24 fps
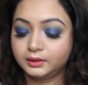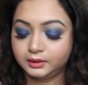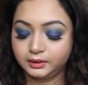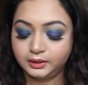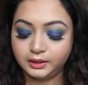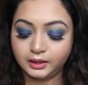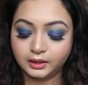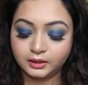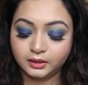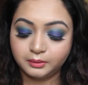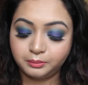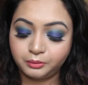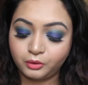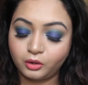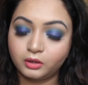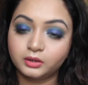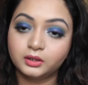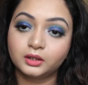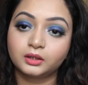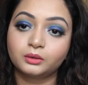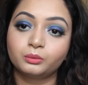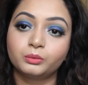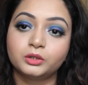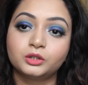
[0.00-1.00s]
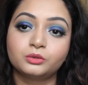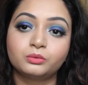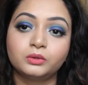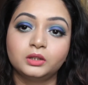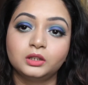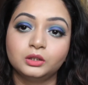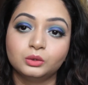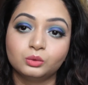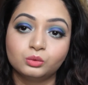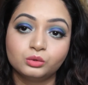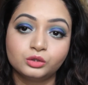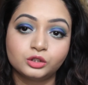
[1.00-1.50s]
The other product which we
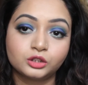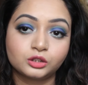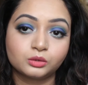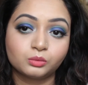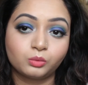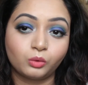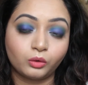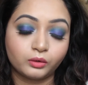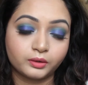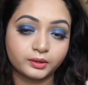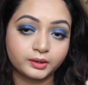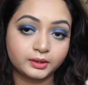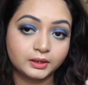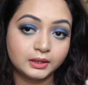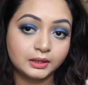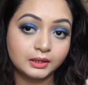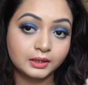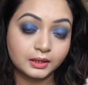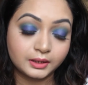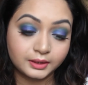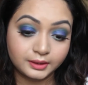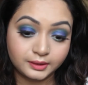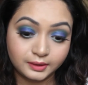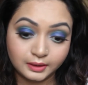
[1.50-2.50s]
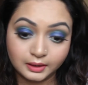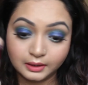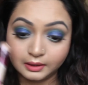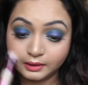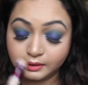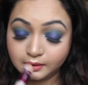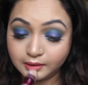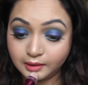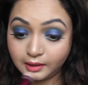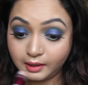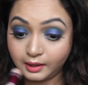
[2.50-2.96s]
used was the concealer.